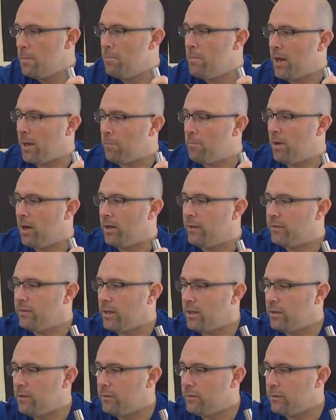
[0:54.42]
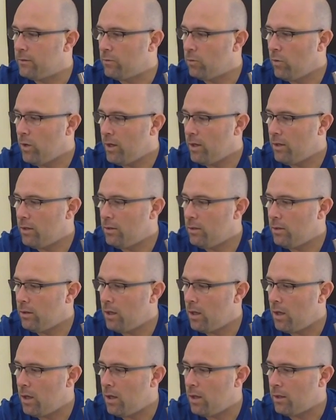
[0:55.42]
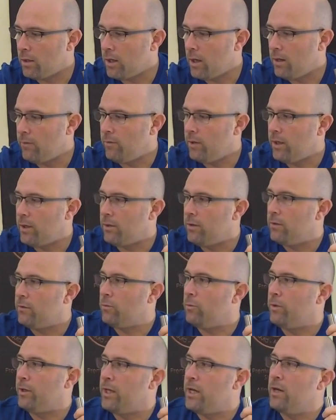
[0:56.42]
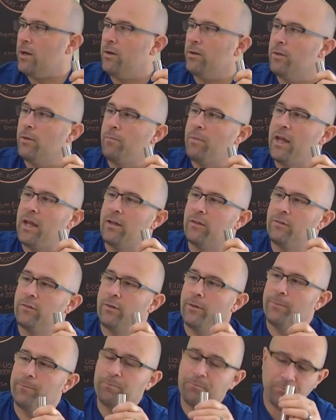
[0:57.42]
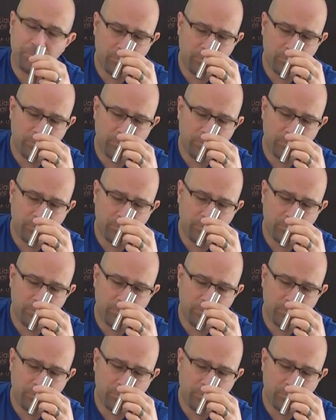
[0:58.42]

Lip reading: mech mods I use as well, kind of like this one here, the Panzer.